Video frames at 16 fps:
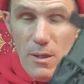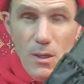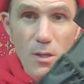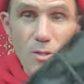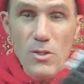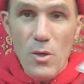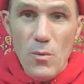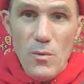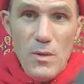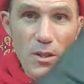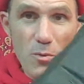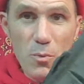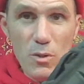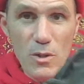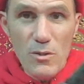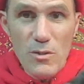So this
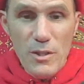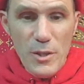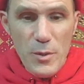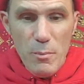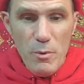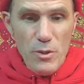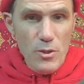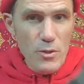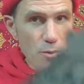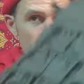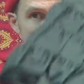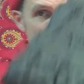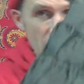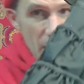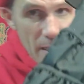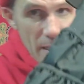one looks like your Bonjour,
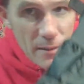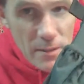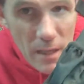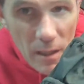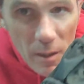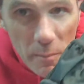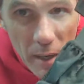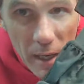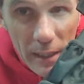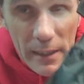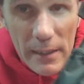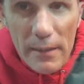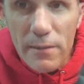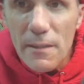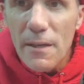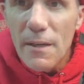has solid pockets.